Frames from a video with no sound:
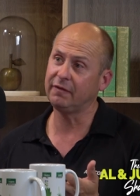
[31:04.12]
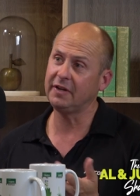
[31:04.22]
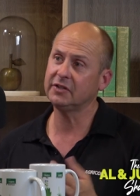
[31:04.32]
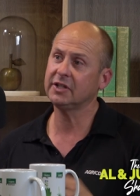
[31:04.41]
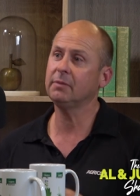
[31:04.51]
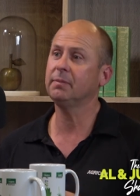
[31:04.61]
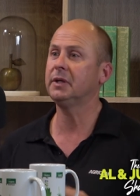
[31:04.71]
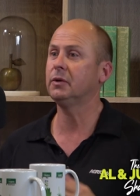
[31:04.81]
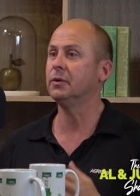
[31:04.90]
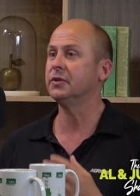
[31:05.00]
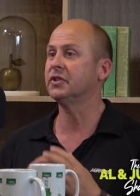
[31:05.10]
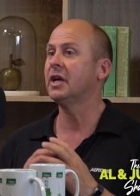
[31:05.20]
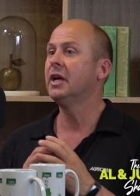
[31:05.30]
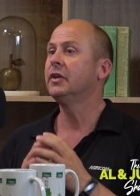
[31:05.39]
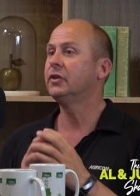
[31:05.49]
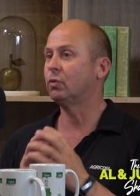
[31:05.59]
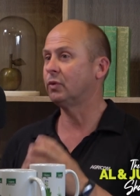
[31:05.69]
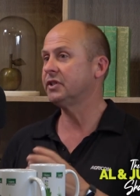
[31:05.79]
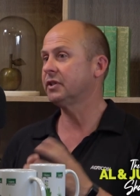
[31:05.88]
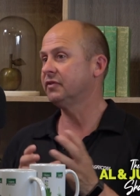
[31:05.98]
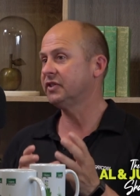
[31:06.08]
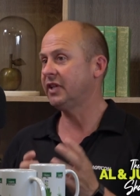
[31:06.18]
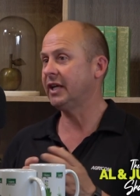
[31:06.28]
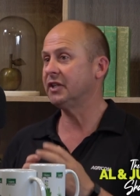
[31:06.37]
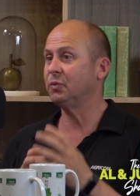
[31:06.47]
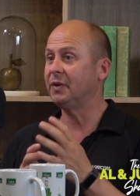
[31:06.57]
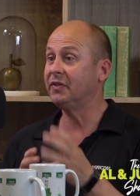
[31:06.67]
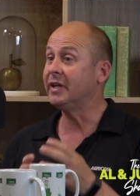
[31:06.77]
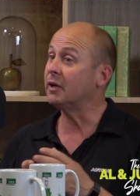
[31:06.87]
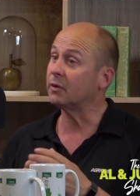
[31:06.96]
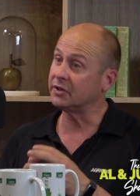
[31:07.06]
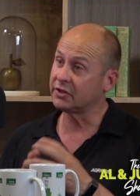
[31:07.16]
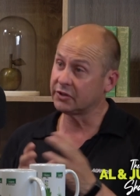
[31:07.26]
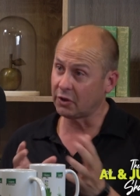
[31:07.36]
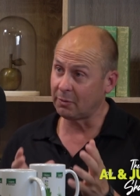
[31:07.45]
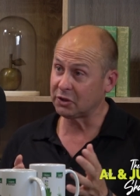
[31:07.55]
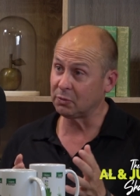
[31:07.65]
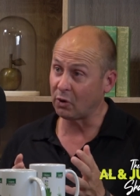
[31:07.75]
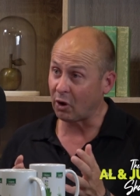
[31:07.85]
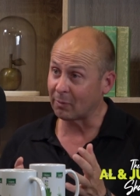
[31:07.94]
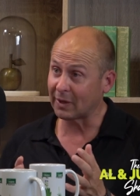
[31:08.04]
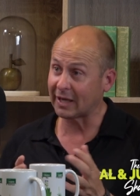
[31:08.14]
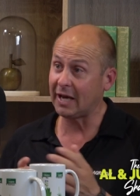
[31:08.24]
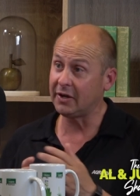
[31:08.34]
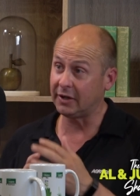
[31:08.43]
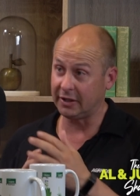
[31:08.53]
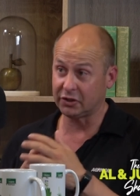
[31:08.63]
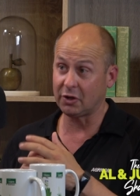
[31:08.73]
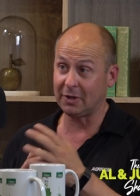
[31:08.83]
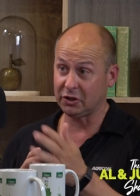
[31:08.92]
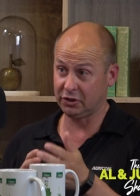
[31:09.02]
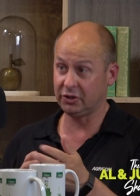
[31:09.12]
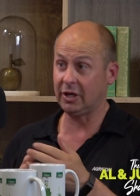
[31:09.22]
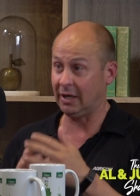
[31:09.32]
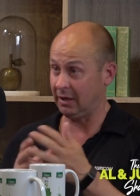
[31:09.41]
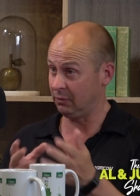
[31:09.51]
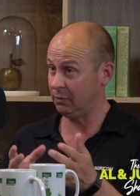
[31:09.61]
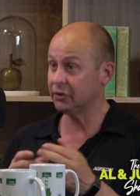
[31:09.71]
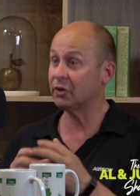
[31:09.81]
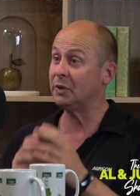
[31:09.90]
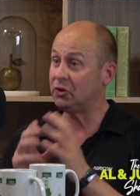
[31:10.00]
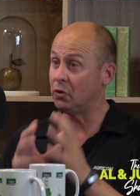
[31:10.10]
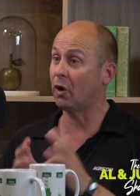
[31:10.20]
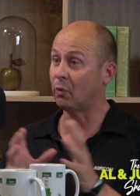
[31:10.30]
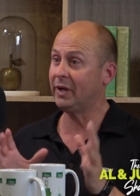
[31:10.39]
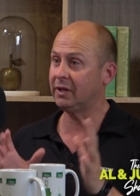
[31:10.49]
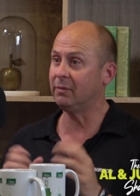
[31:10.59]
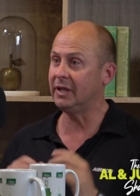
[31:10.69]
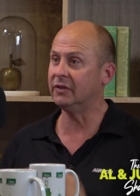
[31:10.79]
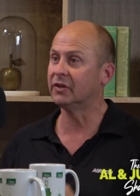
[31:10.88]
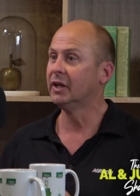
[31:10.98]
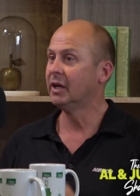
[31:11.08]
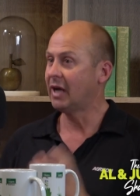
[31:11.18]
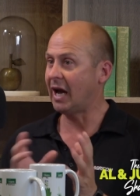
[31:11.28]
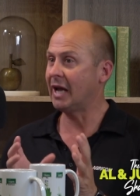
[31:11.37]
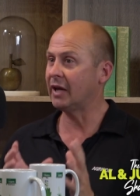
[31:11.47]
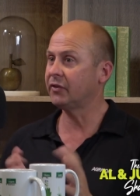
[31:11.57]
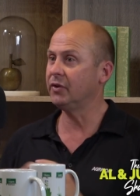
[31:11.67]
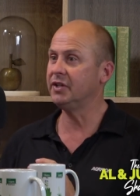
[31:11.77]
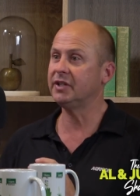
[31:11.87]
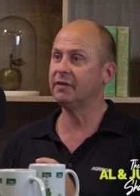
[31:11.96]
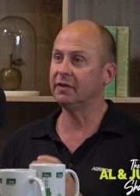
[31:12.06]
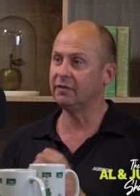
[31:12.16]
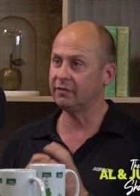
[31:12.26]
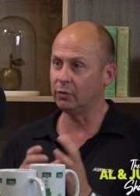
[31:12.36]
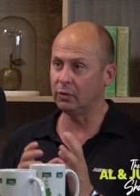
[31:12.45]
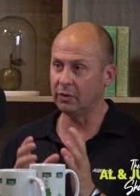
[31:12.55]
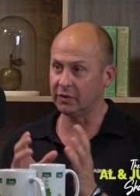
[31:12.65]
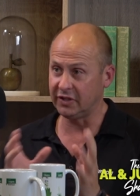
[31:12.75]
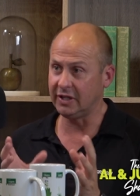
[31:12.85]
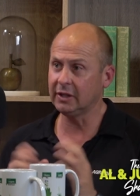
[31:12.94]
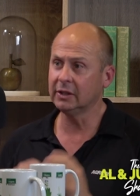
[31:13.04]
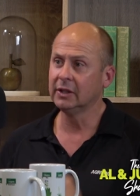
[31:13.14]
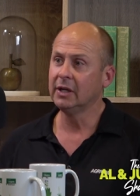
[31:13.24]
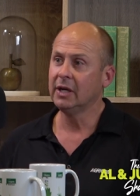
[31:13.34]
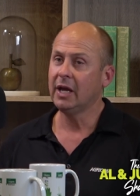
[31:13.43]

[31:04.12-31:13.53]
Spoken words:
deer fencing because the risk of staggers with deer is so much more complicated and so much worse. So we do not recommend AR37 for deer.